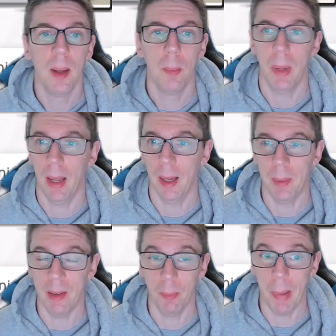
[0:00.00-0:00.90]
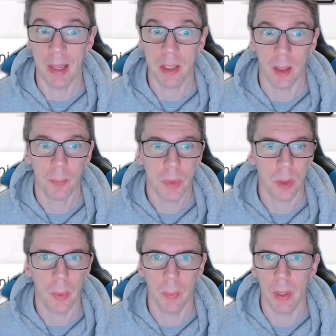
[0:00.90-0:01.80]
even better.
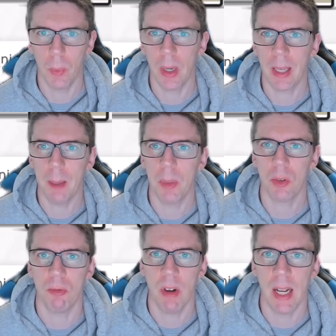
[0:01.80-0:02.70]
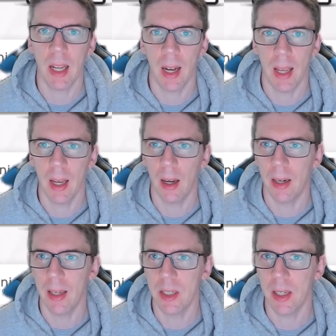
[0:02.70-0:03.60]
So we want to keep this really clear
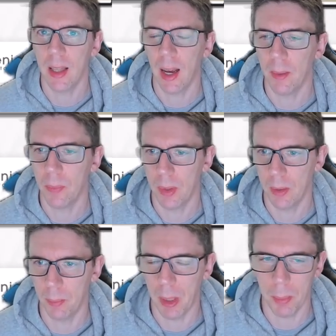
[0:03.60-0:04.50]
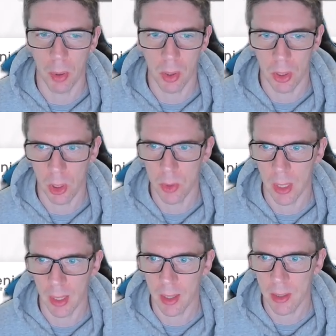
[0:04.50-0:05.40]
and easy that people can use it
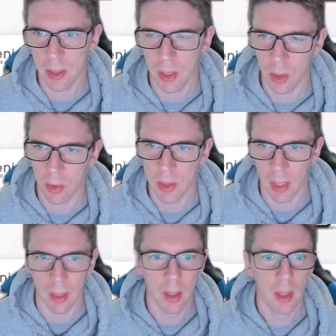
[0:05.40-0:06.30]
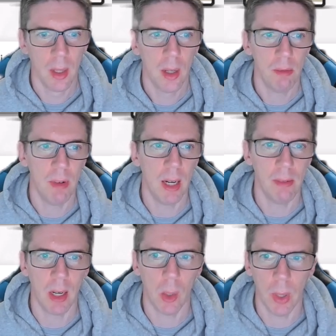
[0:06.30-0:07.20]
and access the content really,
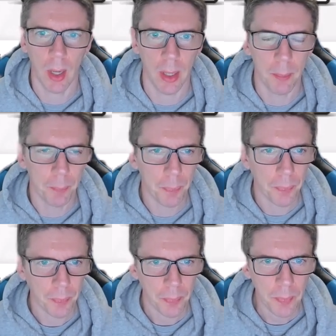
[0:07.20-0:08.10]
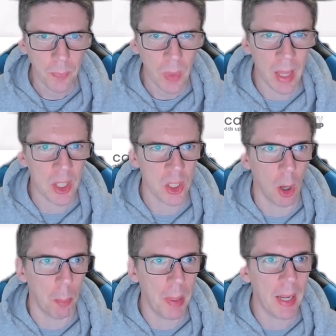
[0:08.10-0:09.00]
really quickly. It's
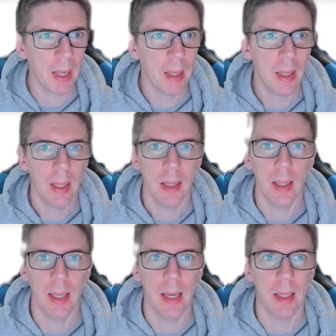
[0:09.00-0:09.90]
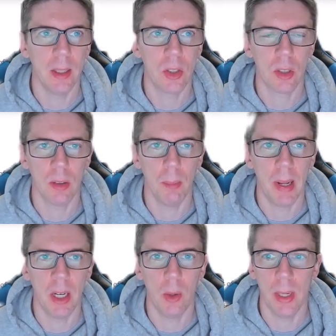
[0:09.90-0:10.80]
not big. The
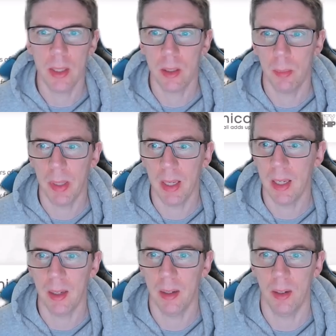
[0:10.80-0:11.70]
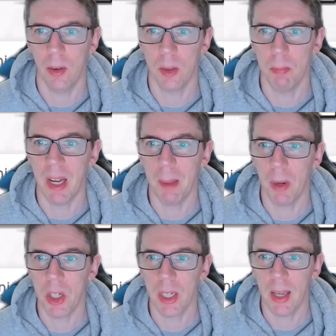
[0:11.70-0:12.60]
menu needs to be as
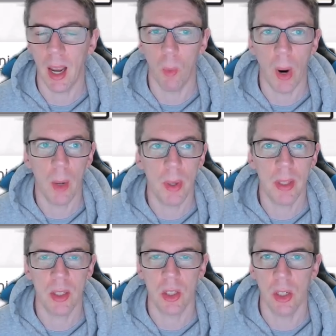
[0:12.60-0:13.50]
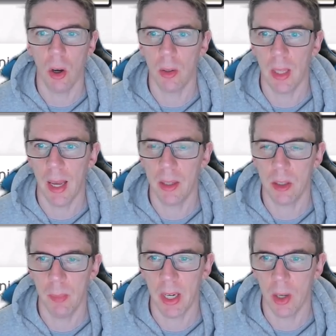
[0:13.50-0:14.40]
minimal as you can get away with. It's not there
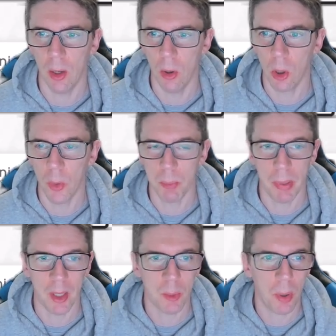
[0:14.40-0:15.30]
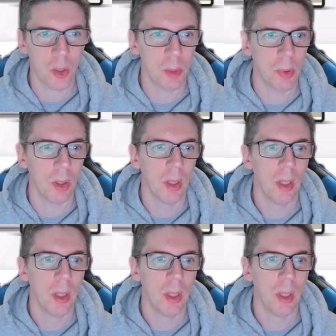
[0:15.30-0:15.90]
to make your logo as big as possible,